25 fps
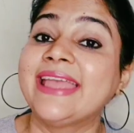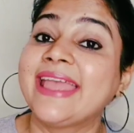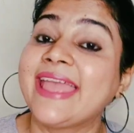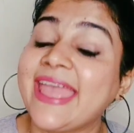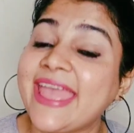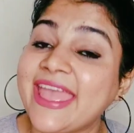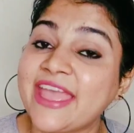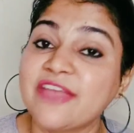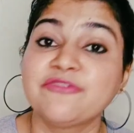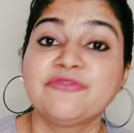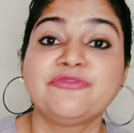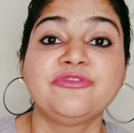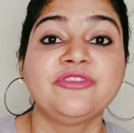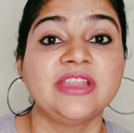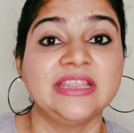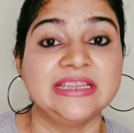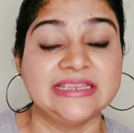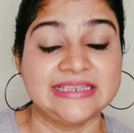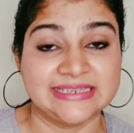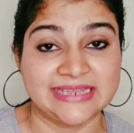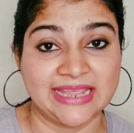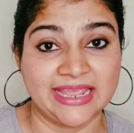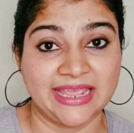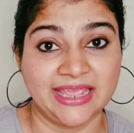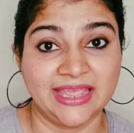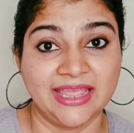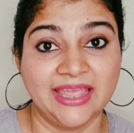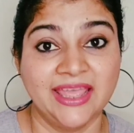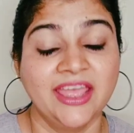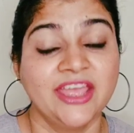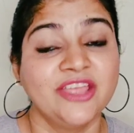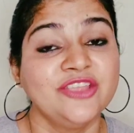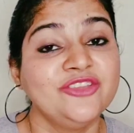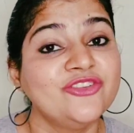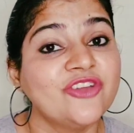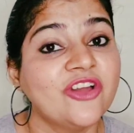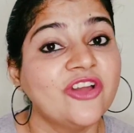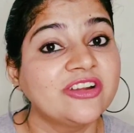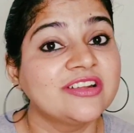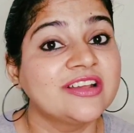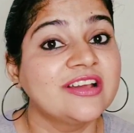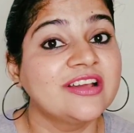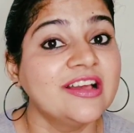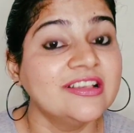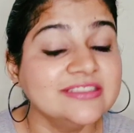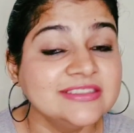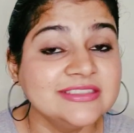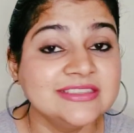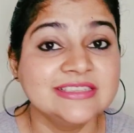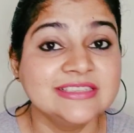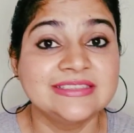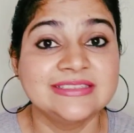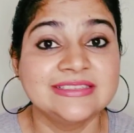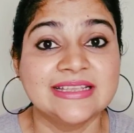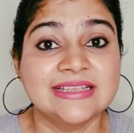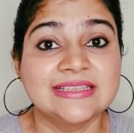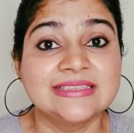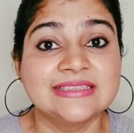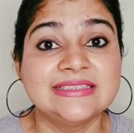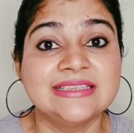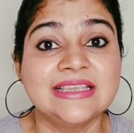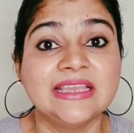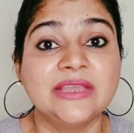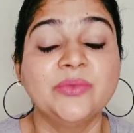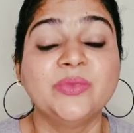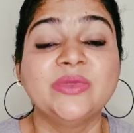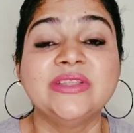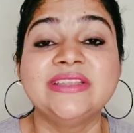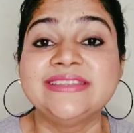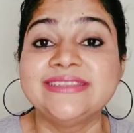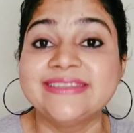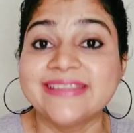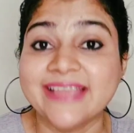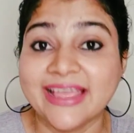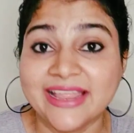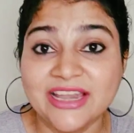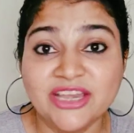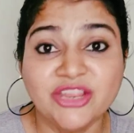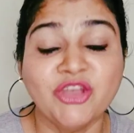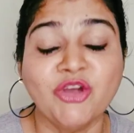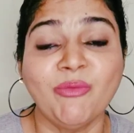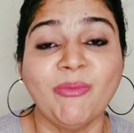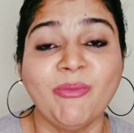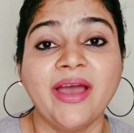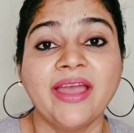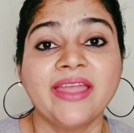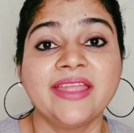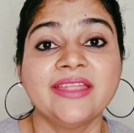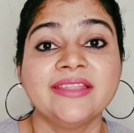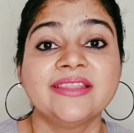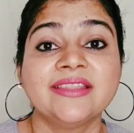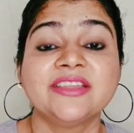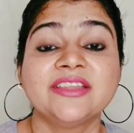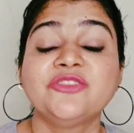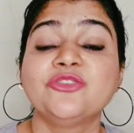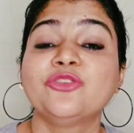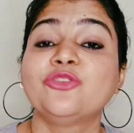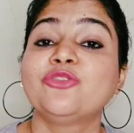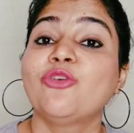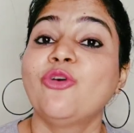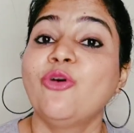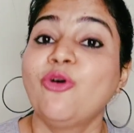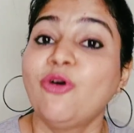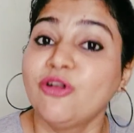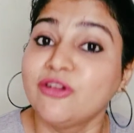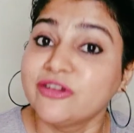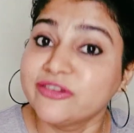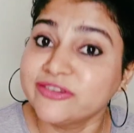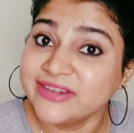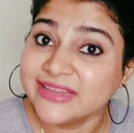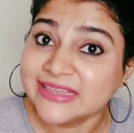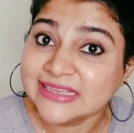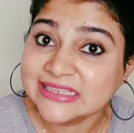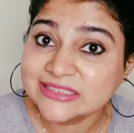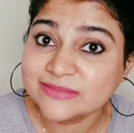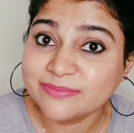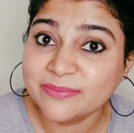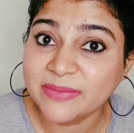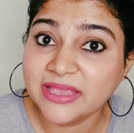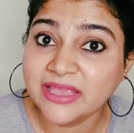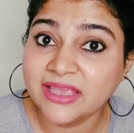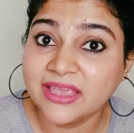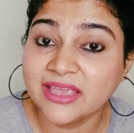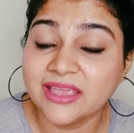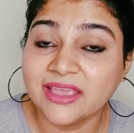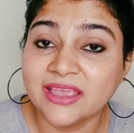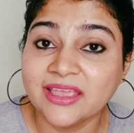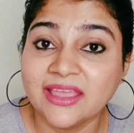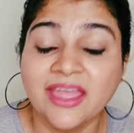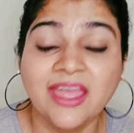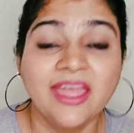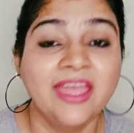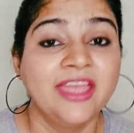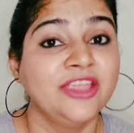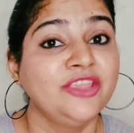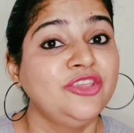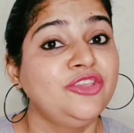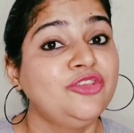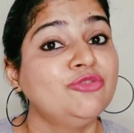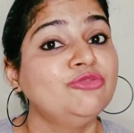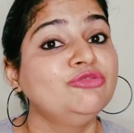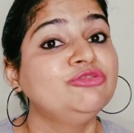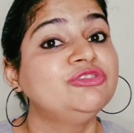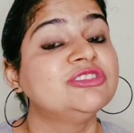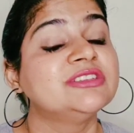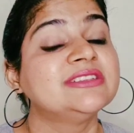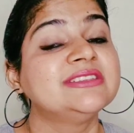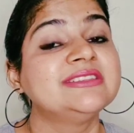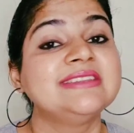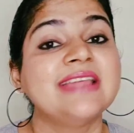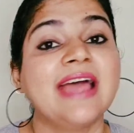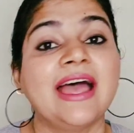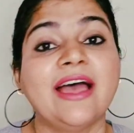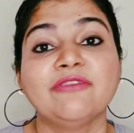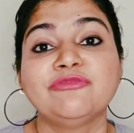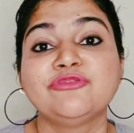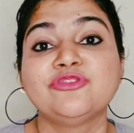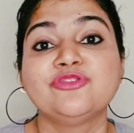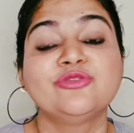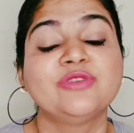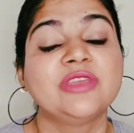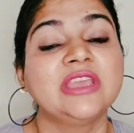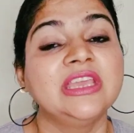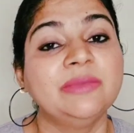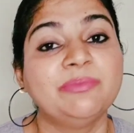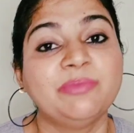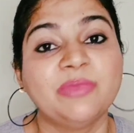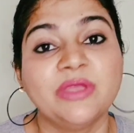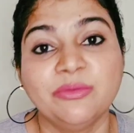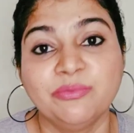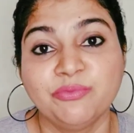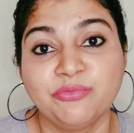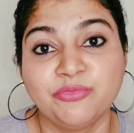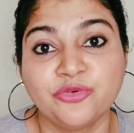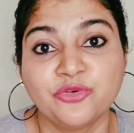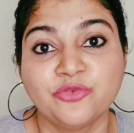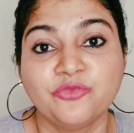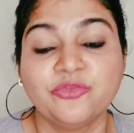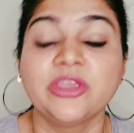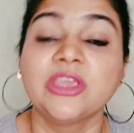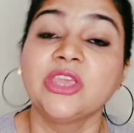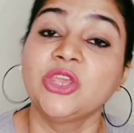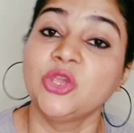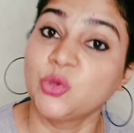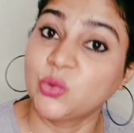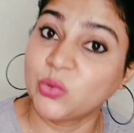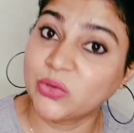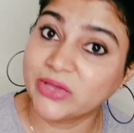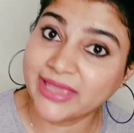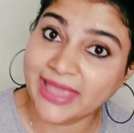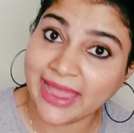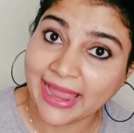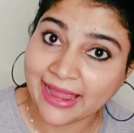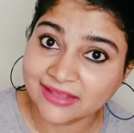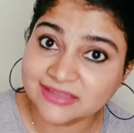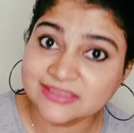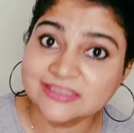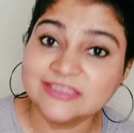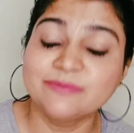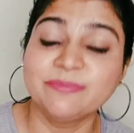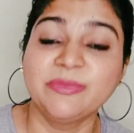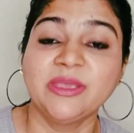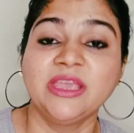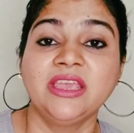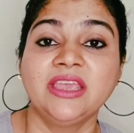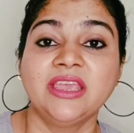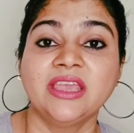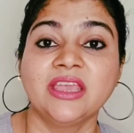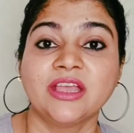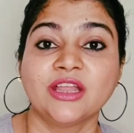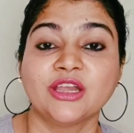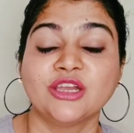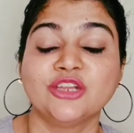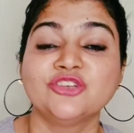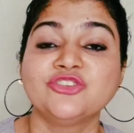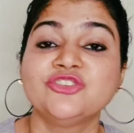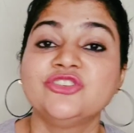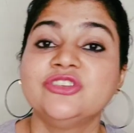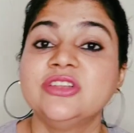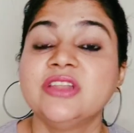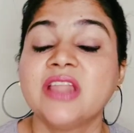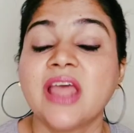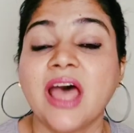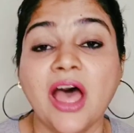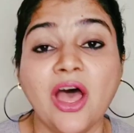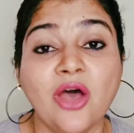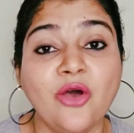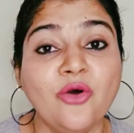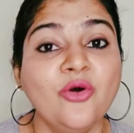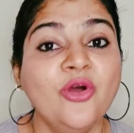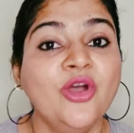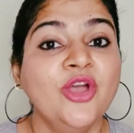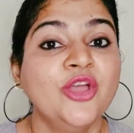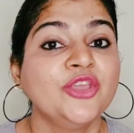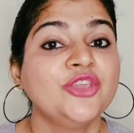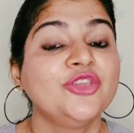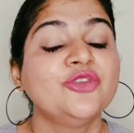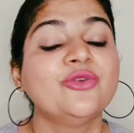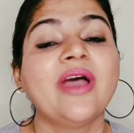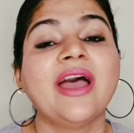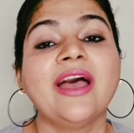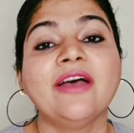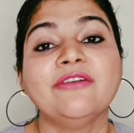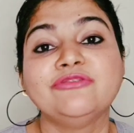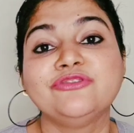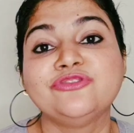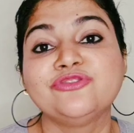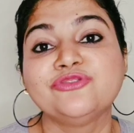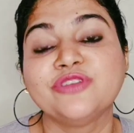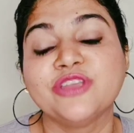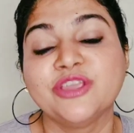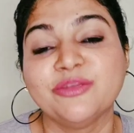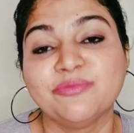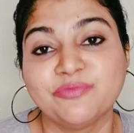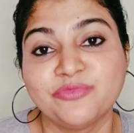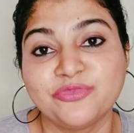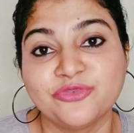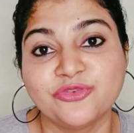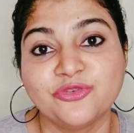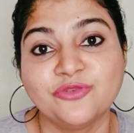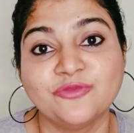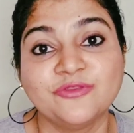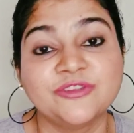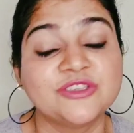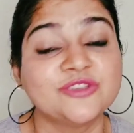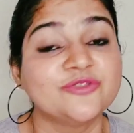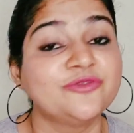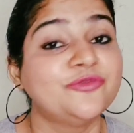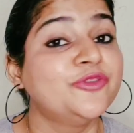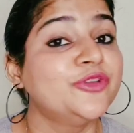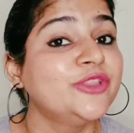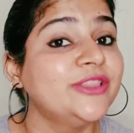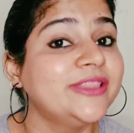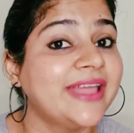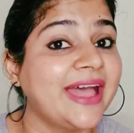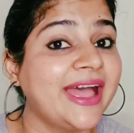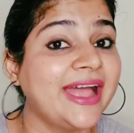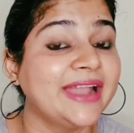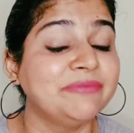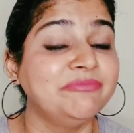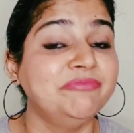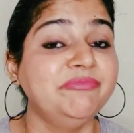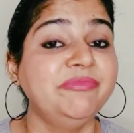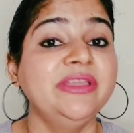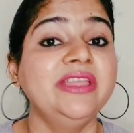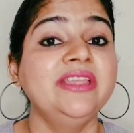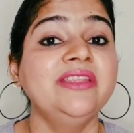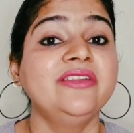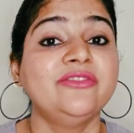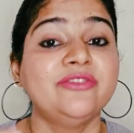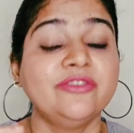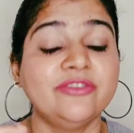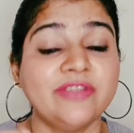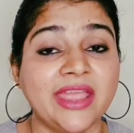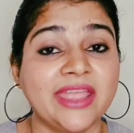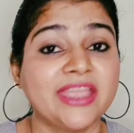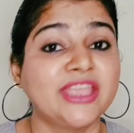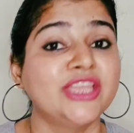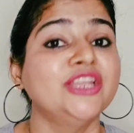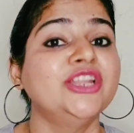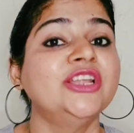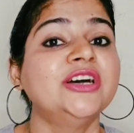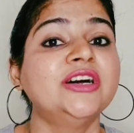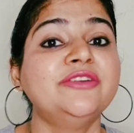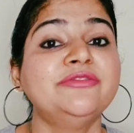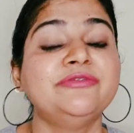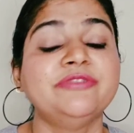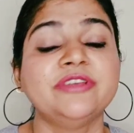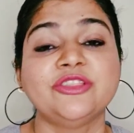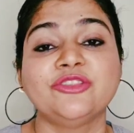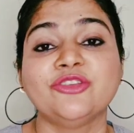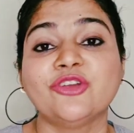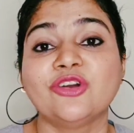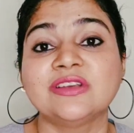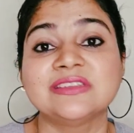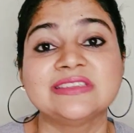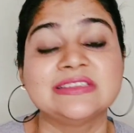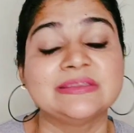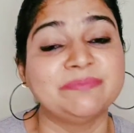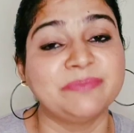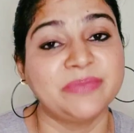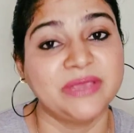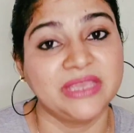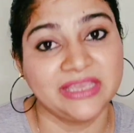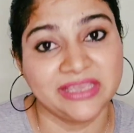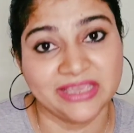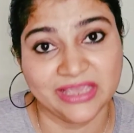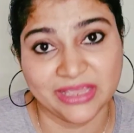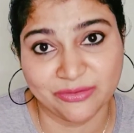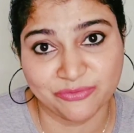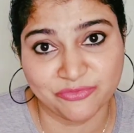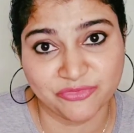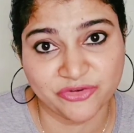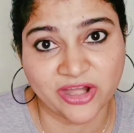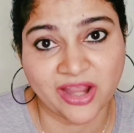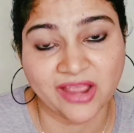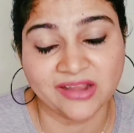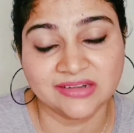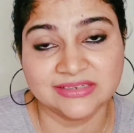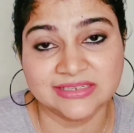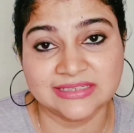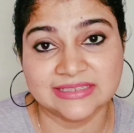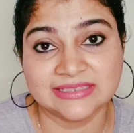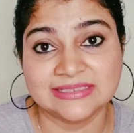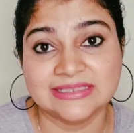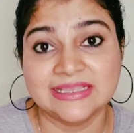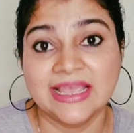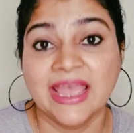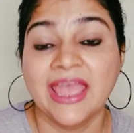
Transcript: Every day. Your consistency will tell your mind that you're already speaking. You just have to keep improving. You can speak English. Now you have to improve. So for that, be regular with your speaking practice.